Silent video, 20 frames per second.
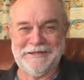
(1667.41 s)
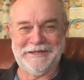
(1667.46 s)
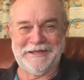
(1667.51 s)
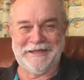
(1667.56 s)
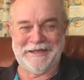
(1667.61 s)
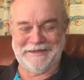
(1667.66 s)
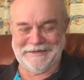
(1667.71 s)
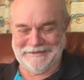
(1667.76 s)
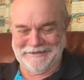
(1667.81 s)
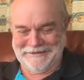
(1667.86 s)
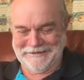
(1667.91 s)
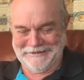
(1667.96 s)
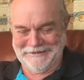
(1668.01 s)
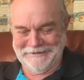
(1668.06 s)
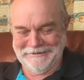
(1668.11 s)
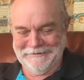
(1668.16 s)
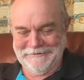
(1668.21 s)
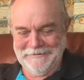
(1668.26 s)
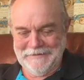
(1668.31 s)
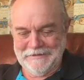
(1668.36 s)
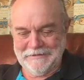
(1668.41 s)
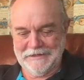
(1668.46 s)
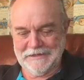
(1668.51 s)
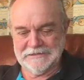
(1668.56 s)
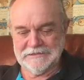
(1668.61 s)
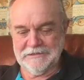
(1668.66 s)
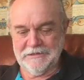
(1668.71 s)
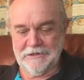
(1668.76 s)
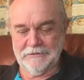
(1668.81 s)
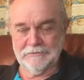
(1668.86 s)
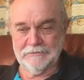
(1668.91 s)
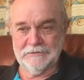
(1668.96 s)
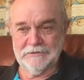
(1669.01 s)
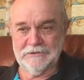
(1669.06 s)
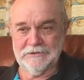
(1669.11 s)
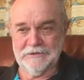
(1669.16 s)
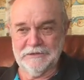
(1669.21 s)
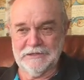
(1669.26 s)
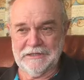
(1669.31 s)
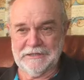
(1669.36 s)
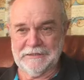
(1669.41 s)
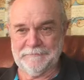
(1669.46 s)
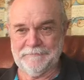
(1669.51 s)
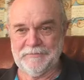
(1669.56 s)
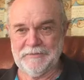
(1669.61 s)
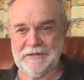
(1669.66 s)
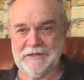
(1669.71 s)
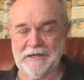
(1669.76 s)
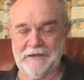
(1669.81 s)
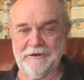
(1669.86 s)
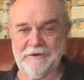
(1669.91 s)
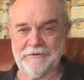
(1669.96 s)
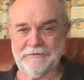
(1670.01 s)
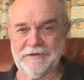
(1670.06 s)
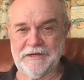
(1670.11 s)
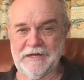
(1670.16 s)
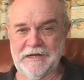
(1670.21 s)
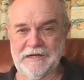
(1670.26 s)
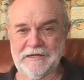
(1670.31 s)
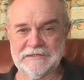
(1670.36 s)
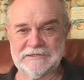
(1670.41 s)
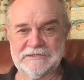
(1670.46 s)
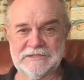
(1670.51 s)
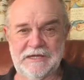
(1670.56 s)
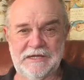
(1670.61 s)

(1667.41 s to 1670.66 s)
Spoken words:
And thanks a lot. We'll carry on regardless,